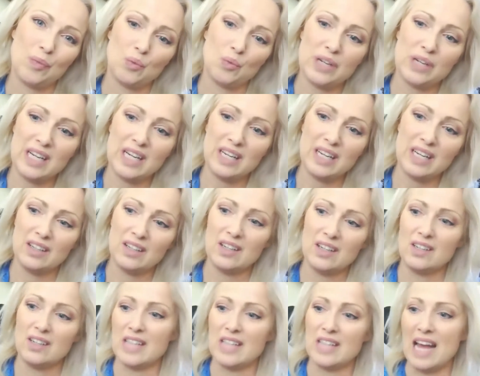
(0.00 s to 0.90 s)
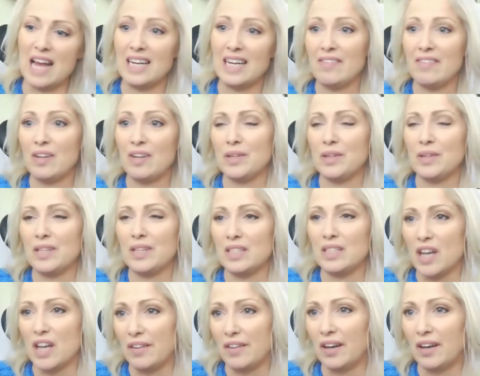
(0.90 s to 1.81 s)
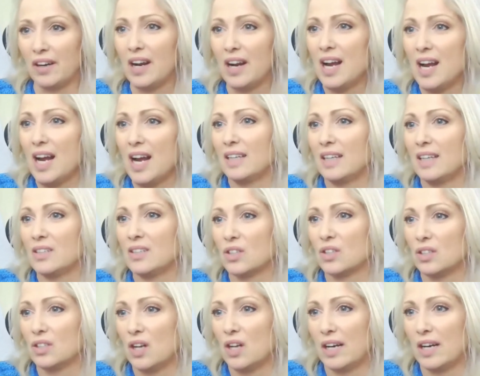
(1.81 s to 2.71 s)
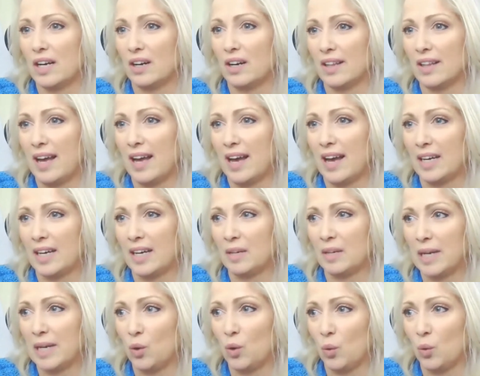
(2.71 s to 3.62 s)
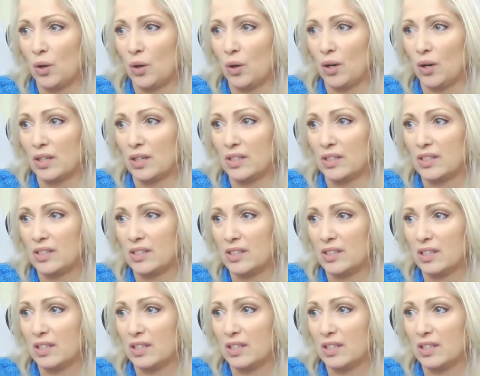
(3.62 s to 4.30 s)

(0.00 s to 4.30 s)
readers and even with each other. There's a lot on that in my course.